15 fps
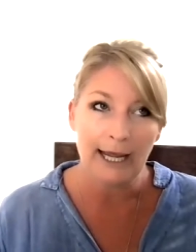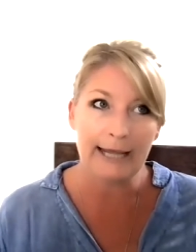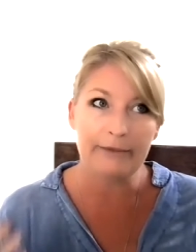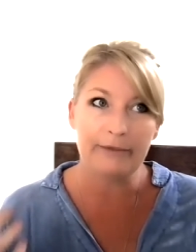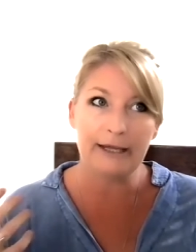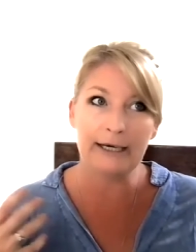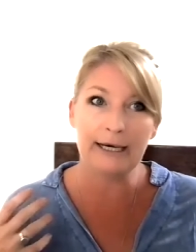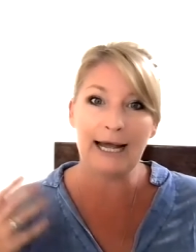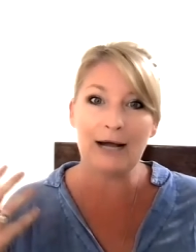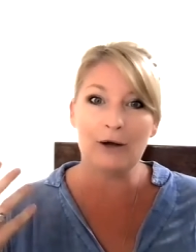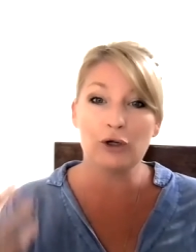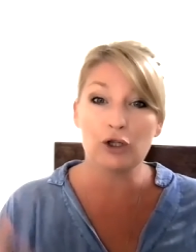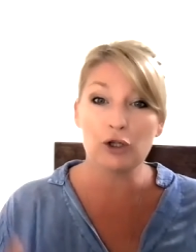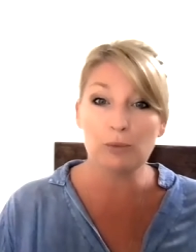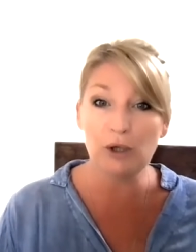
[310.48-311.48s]
and then how
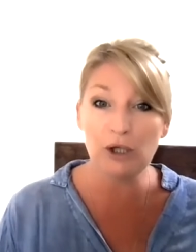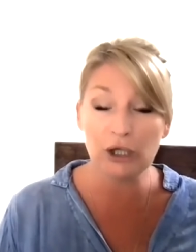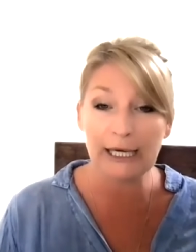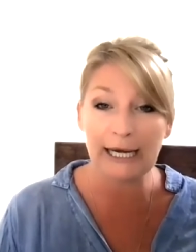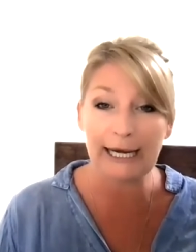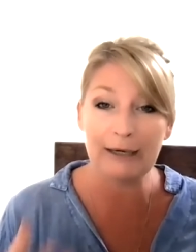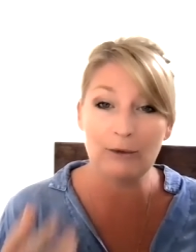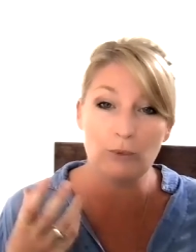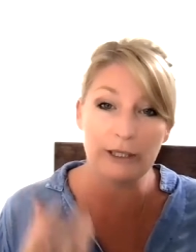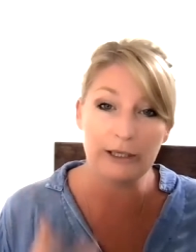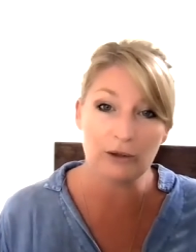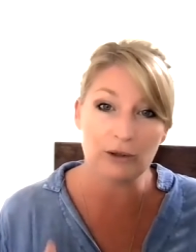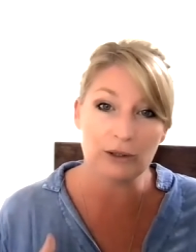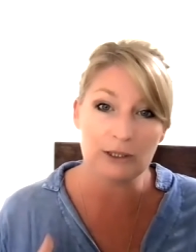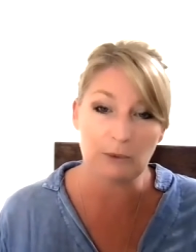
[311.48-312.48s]
to communicate with
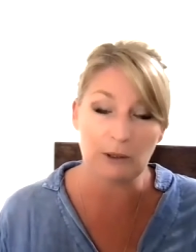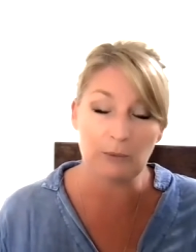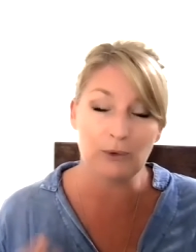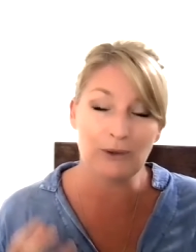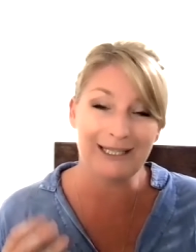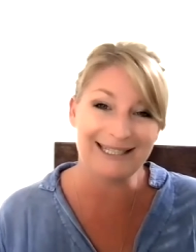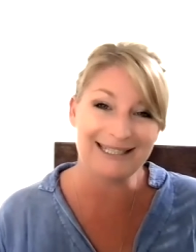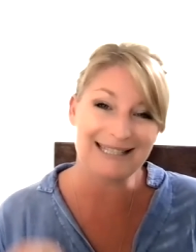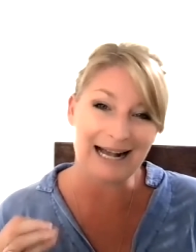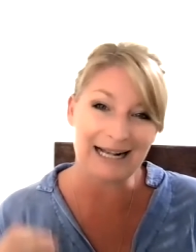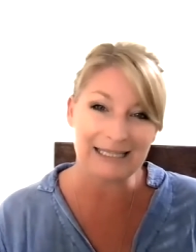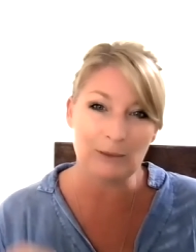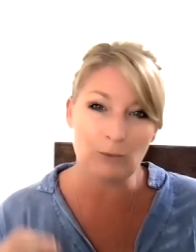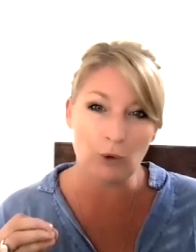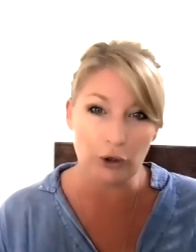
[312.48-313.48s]
those people
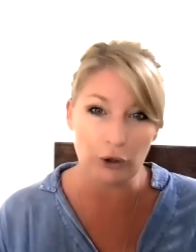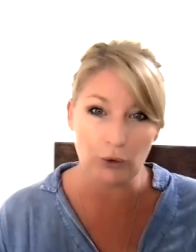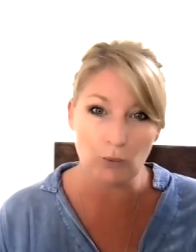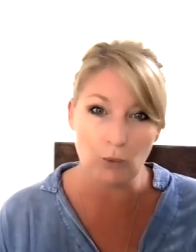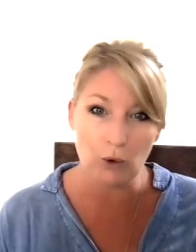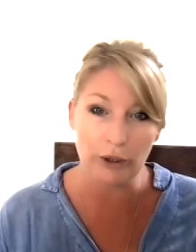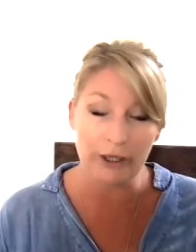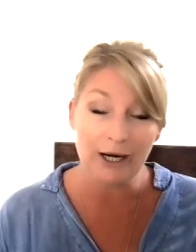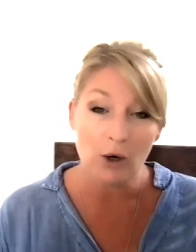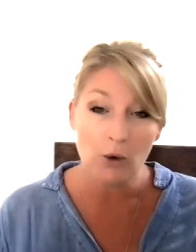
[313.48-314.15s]
exactly what you want,